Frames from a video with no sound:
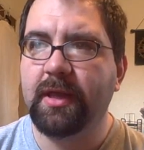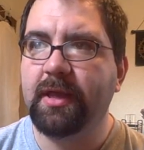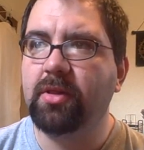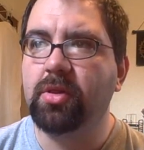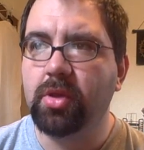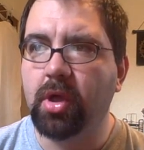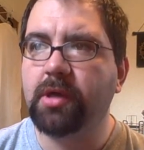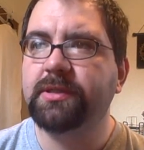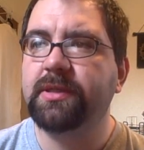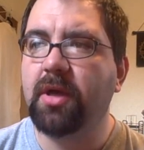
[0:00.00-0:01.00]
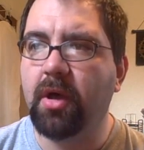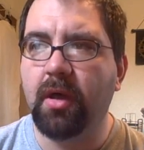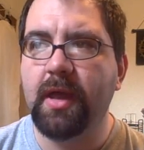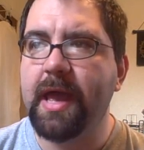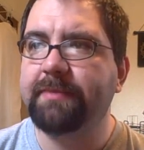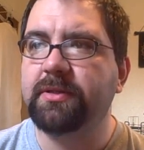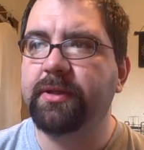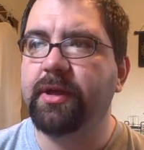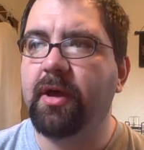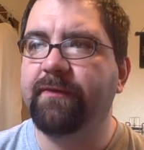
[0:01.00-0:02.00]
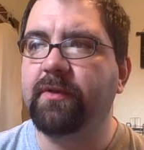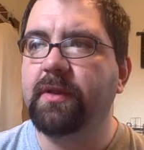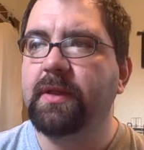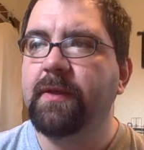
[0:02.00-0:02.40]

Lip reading: It looked absolutely awful.